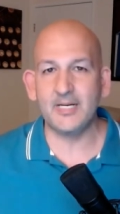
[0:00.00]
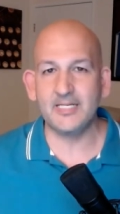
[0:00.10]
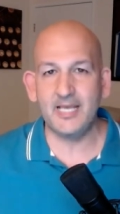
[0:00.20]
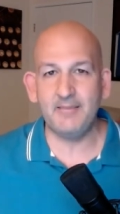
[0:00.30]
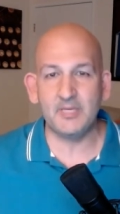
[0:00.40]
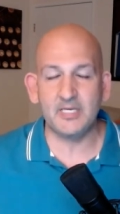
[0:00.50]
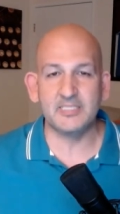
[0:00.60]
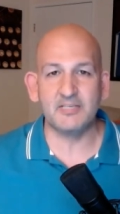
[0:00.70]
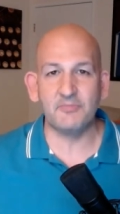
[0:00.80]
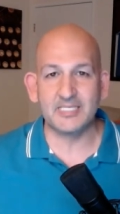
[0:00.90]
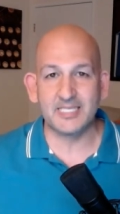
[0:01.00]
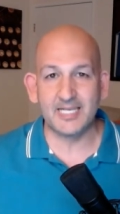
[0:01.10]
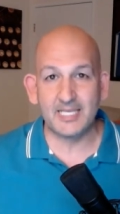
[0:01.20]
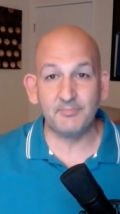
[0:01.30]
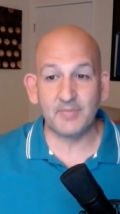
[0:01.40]
Monday because everybody's
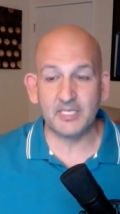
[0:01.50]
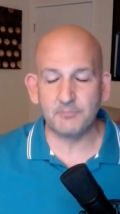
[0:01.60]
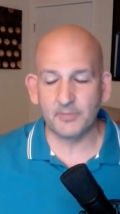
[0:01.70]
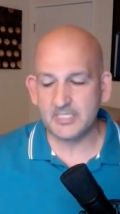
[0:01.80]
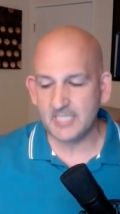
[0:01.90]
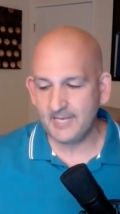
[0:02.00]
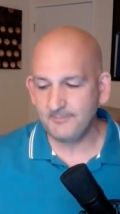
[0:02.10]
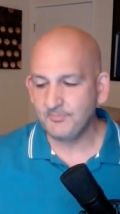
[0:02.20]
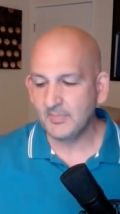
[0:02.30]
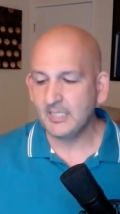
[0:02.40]
going to keep things pretty tight,